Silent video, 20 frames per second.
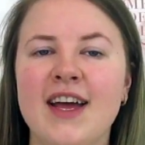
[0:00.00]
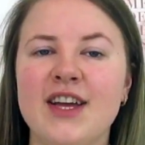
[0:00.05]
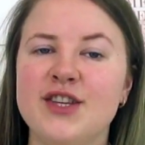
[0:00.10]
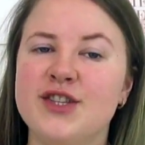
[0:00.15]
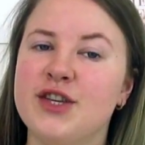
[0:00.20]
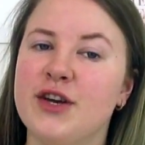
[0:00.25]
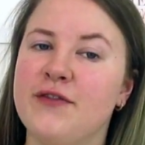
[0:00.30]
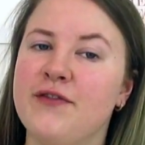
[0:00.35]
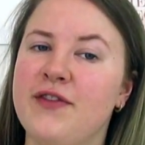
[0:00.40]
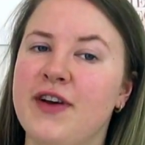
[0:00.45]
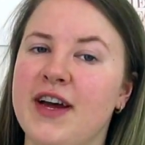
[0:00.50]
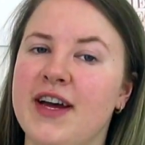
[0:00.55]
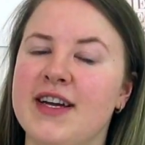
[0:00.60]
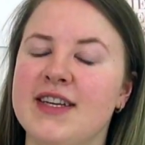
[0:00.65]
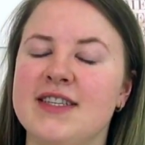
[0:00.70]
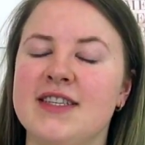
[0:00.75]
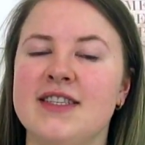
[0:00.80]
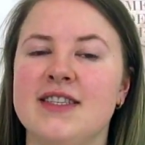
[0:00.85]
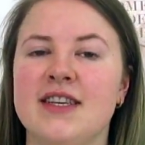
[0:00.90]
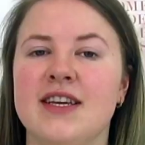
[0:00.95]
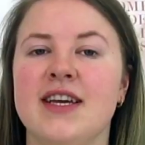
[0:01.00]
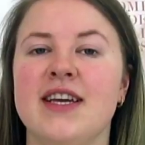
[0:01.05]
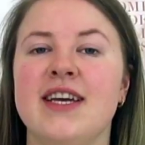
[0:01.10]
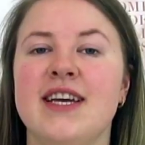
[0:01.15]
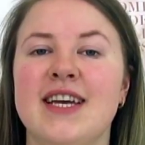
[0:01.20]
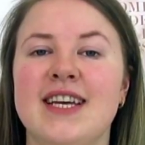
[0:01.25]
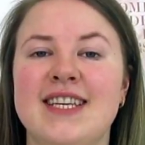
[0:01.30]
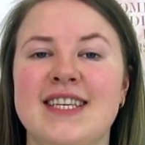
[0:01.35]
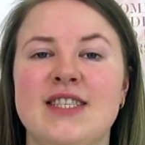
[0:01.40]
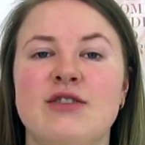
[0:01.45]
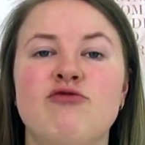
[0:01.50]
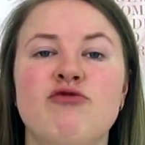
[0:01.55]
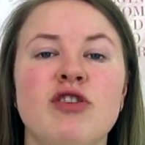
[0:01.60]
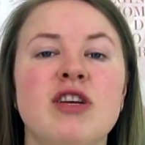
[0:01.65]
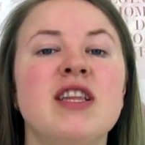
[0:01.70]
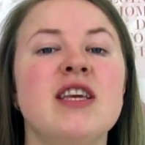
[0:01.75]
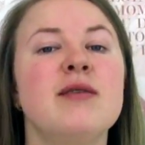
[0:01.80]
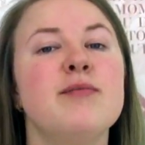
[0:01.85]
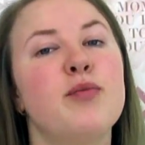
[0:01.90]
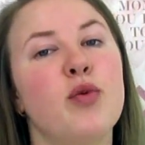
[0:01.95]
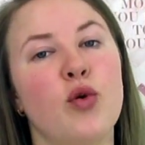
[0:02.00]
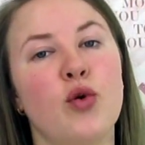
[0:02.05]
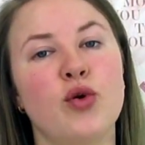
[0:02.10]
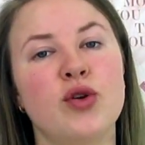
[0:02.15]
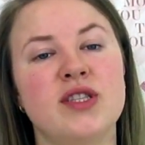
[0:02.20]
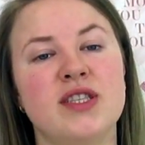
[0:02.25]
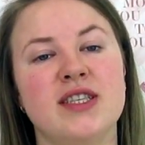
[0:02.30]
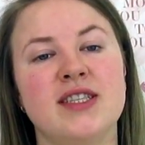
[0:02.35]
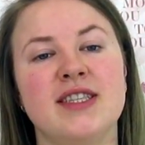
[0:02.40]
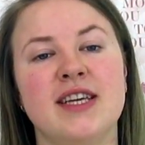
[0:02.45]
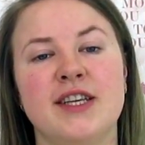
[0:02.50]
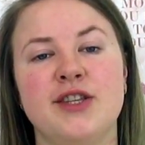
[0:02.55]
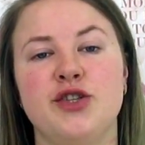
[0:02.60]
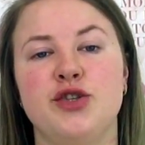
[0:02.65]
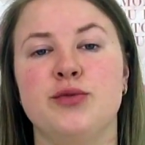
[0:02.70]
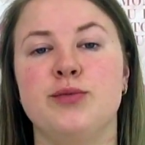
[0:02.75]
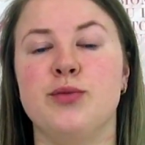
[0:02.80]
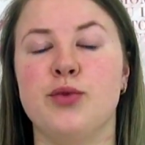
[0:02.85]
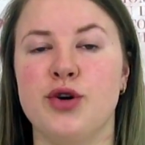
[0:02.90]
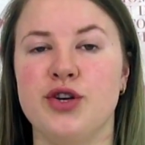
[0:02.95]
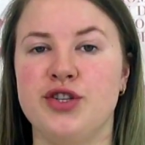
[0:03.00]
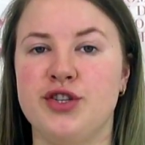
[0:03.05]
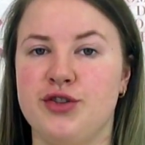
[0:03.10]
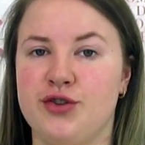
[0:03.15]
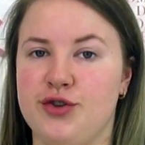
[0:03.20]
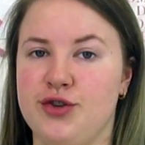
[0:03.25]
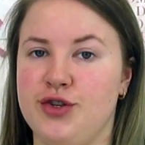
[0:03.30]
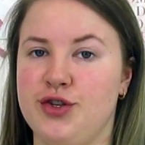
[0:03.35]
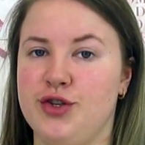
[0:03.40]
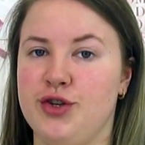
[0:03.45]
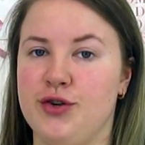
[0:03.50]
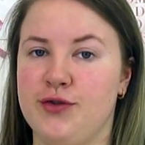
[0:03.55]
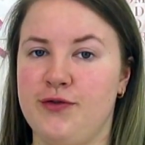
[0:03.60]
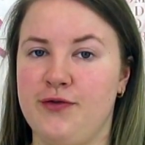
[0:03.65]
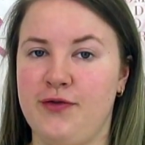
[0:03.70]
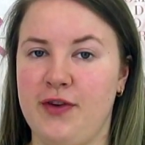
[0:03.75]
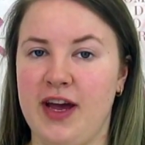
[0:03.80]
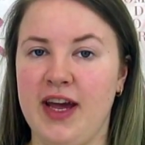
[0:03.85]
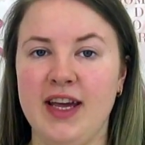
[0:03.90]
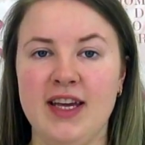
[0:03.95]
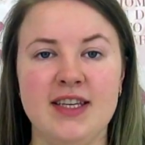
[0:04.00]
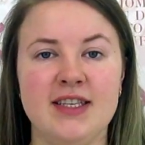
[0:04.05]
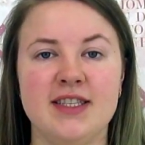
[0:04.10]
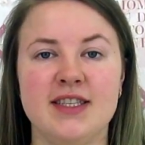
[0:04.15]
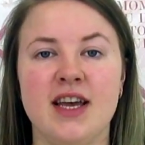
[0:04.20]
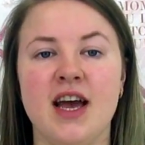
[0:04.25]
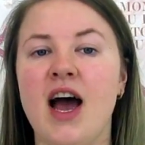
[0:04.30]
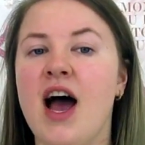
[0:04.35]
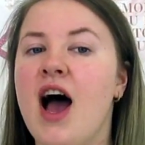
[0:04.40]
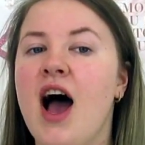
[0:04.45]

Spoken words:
So first, it is really important that you moisturize your face.